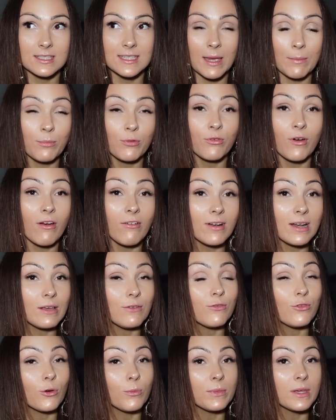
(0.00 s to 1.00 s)
temporarily
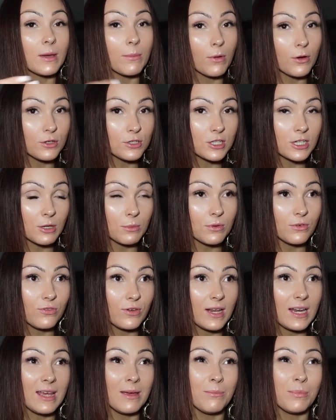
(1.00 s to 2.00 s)
from the emotion that we're
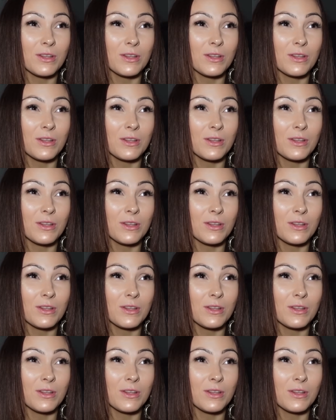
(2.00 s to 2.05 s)
feeling.